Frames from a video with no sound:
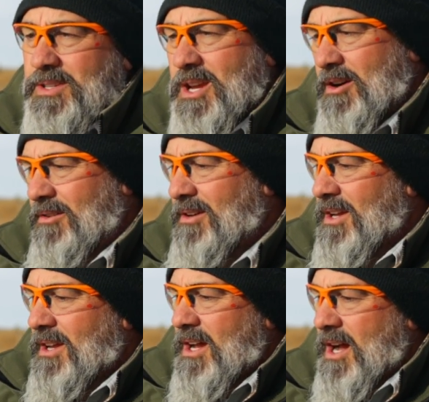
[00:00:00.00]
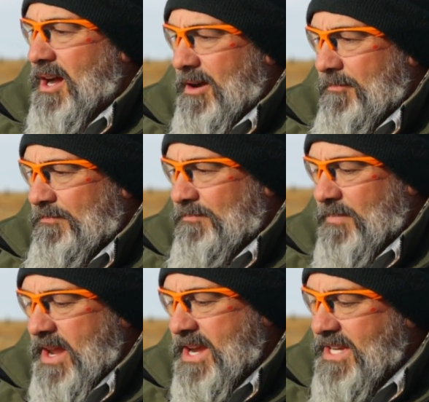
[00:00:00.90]
So
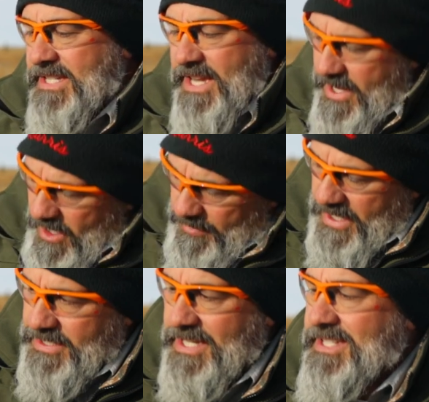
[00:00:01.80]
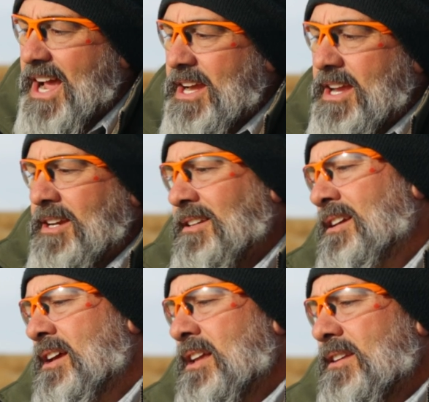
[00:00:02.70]
easy setup, easy sight in.
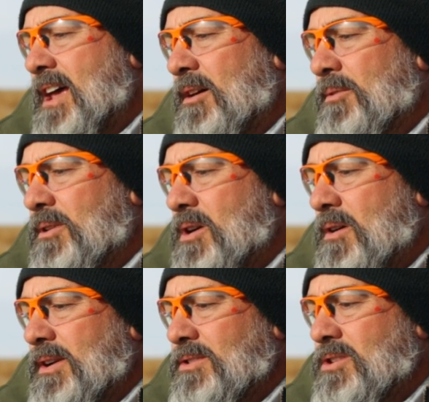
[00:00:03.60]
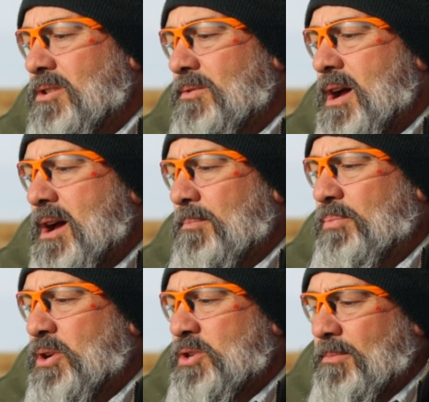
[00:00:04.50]
Now we're going to
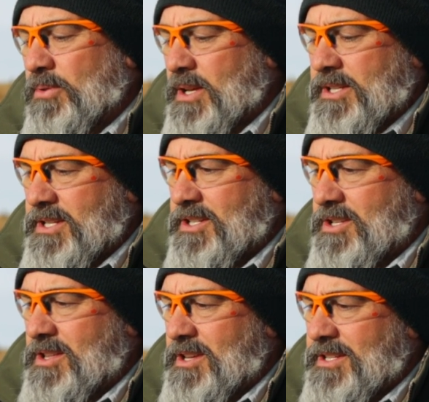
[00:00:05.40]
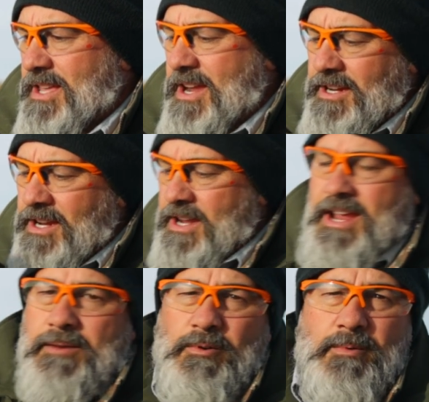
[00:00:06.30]
push our ballistics to this thing
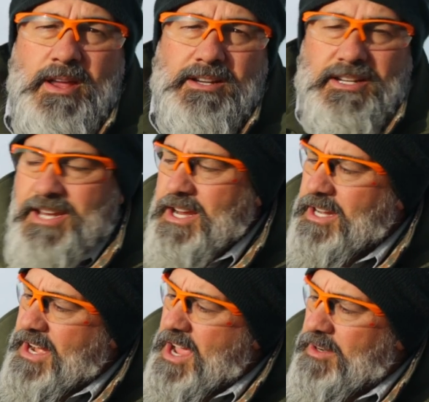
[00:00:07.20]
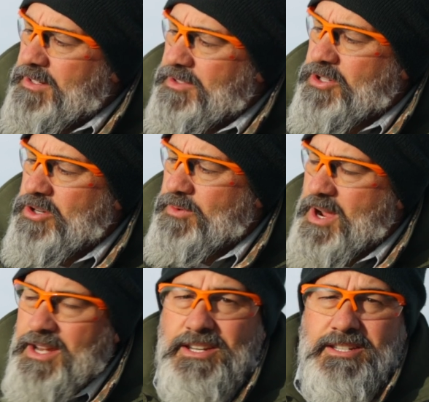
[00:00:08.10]
and we're ready to take it out
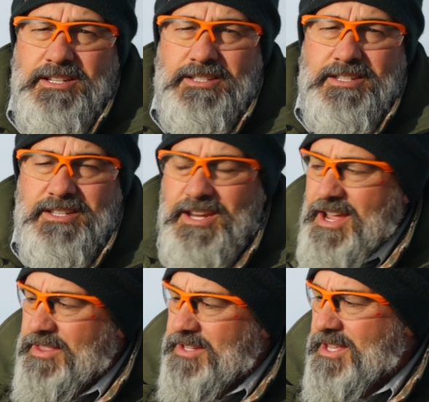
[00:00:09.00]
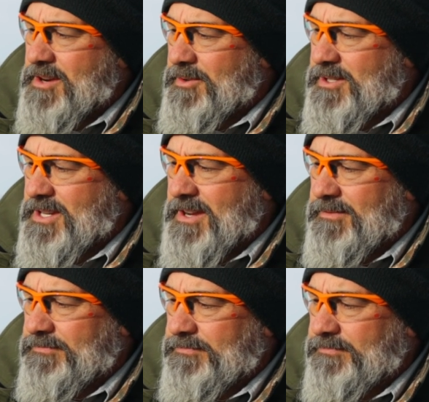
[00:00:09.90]
to distance to see how this thing works out.